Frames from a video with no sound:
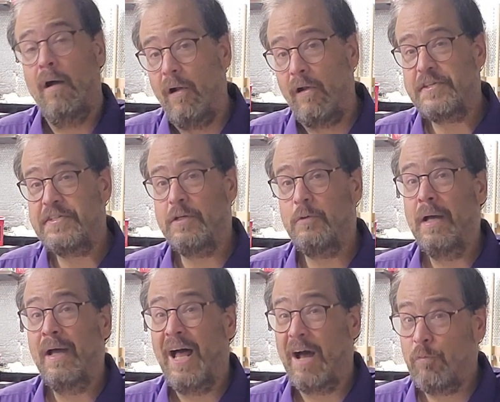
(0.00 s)
Also,
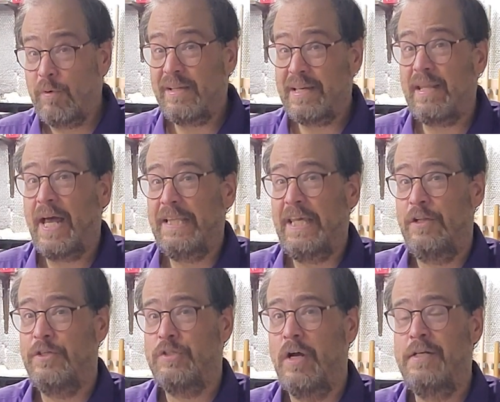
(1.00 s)
I really like the
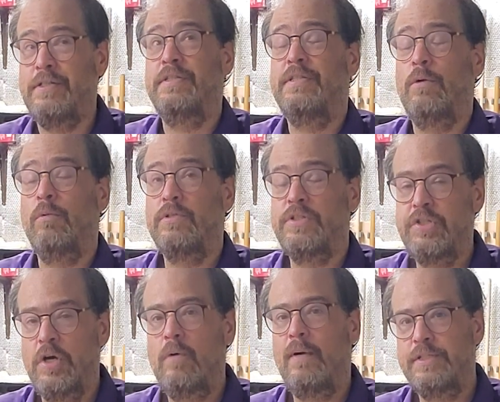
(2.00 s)
instructions. They were
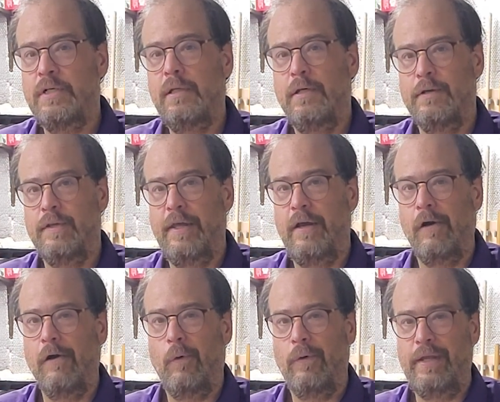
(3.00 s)
so much clearer than they
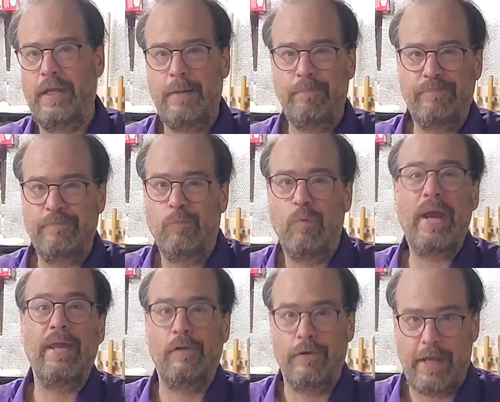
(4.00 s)
are on the
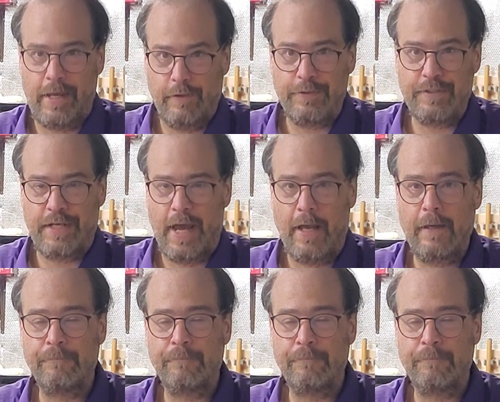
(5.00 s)
regular dado stack.